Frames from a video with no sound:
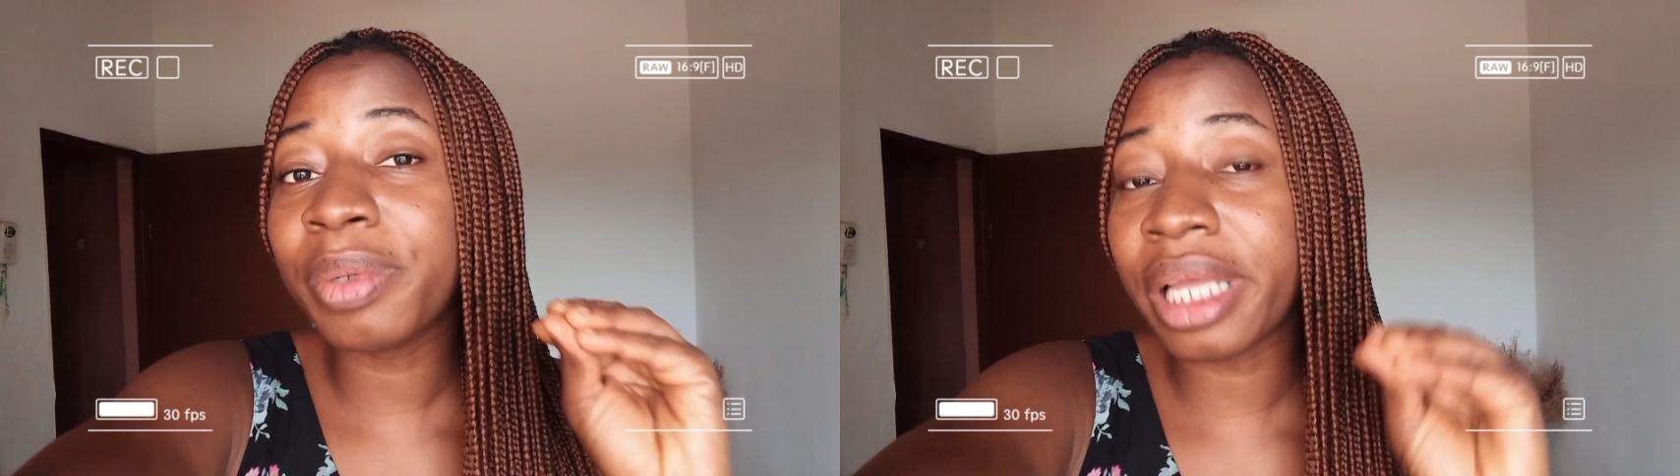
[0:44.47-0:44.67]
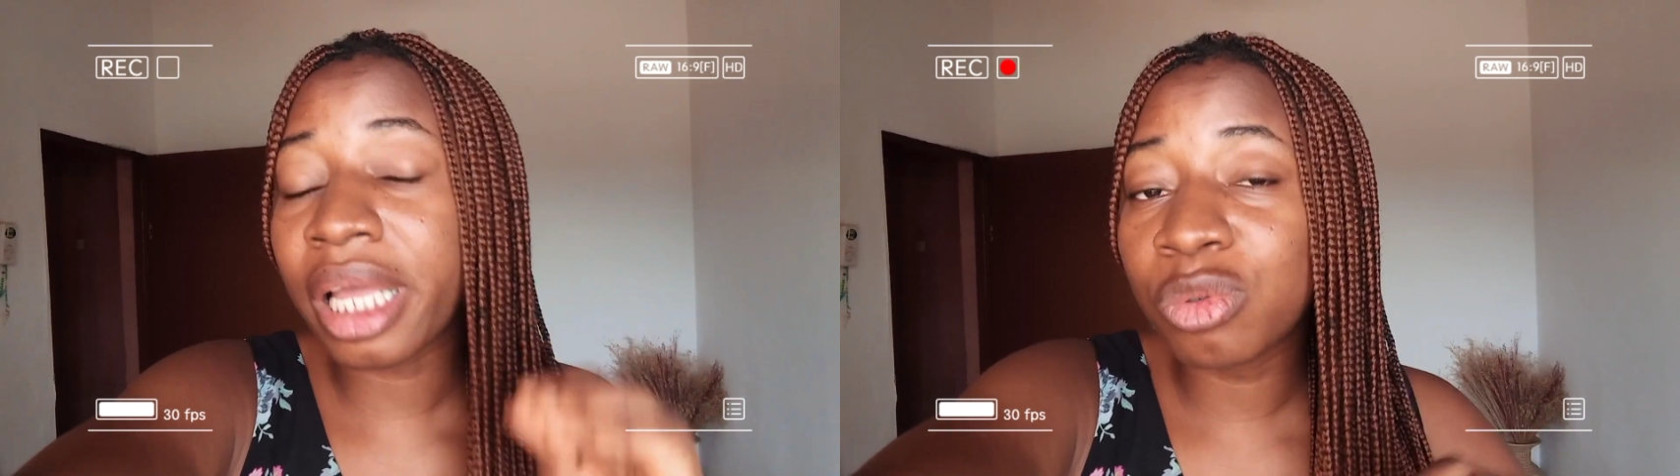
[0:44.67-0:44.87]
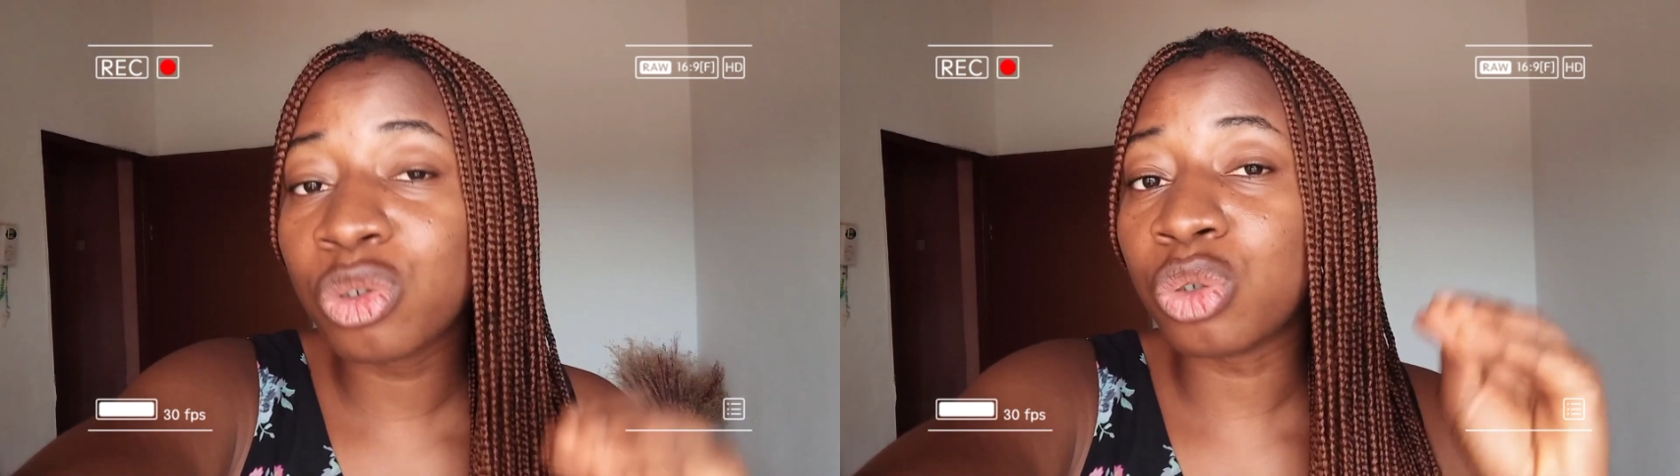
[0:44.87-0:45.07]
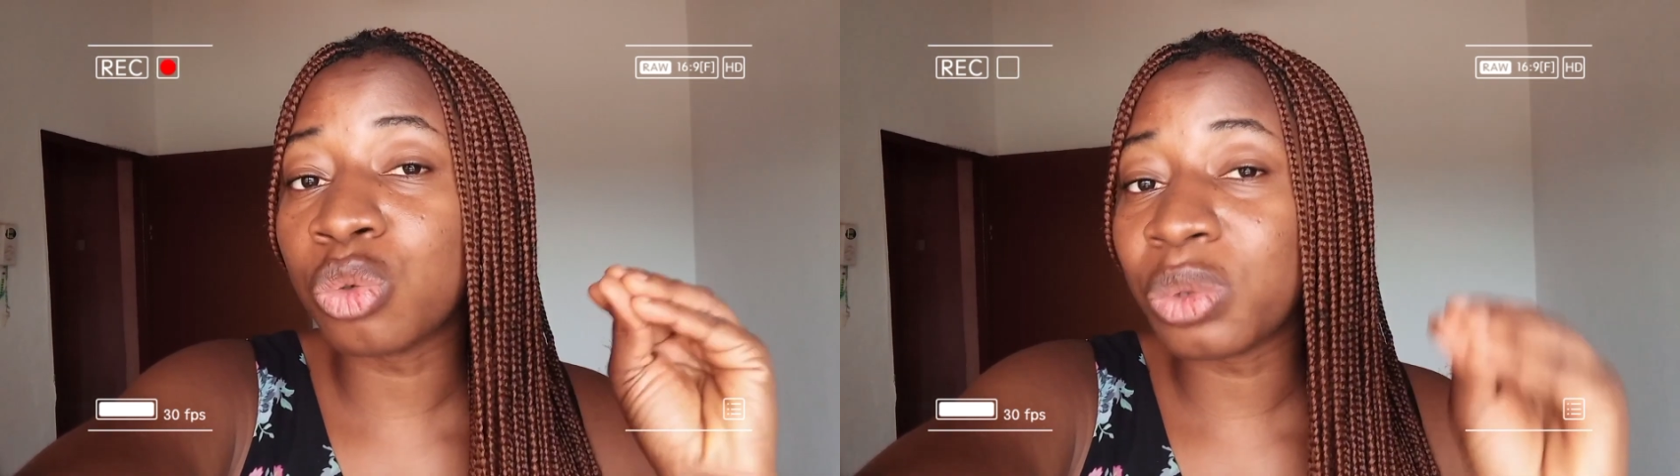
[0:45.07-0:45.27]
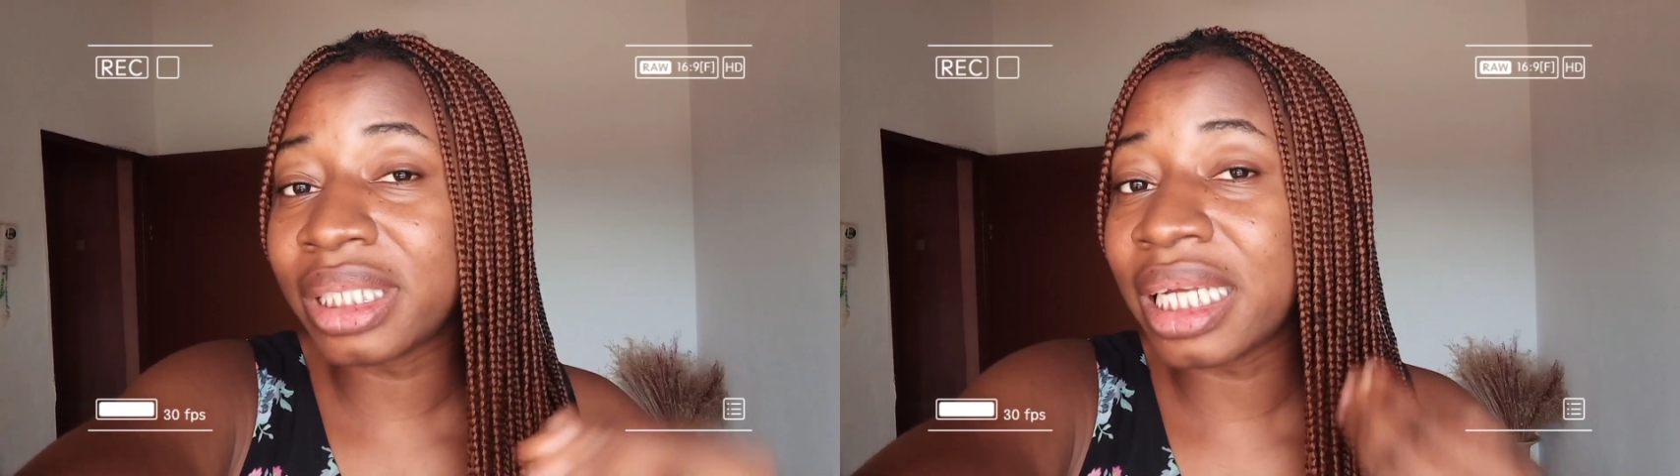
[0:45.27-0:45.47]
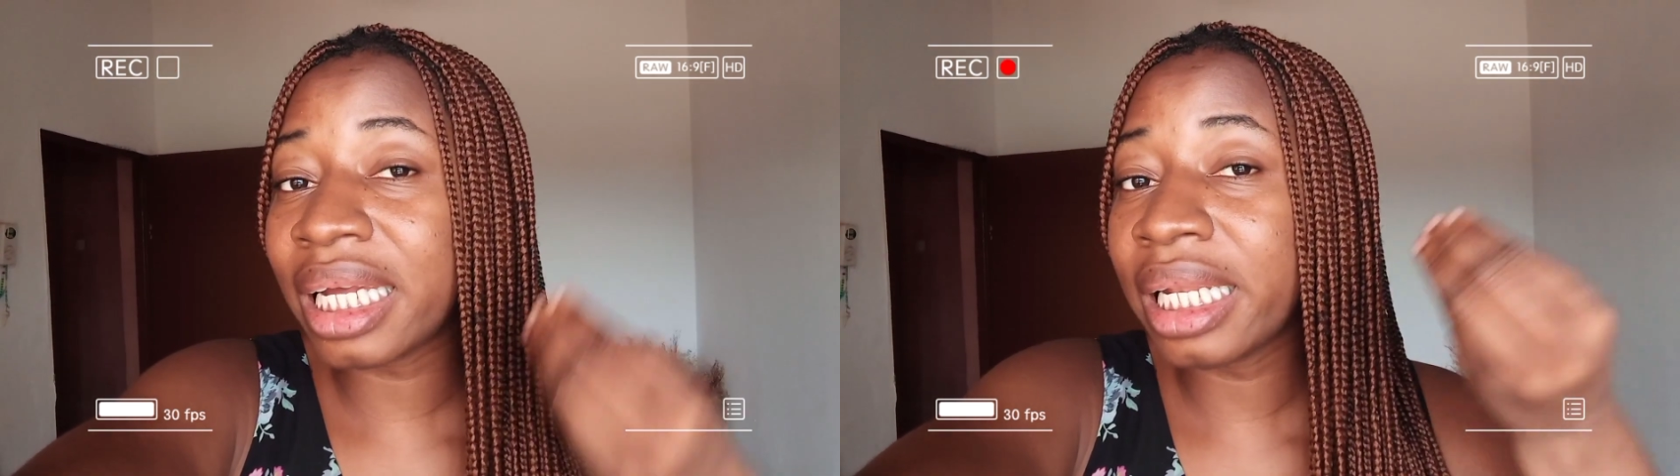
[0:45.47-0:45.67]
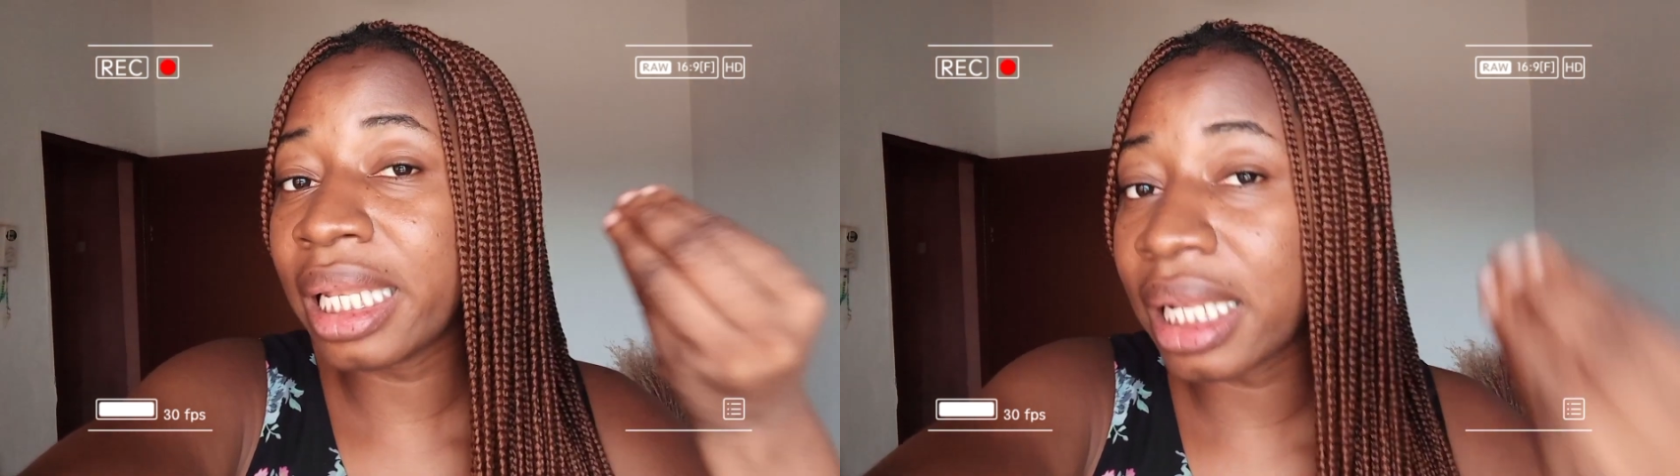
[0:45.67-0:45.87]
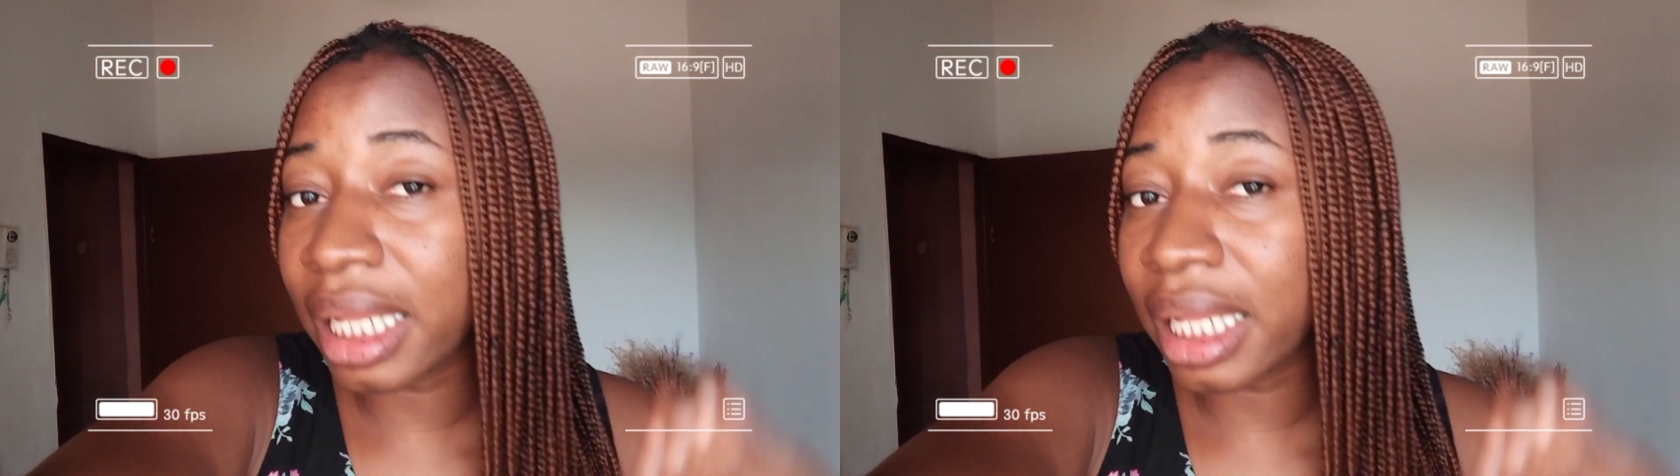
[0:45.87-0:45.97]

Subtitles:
be able to retain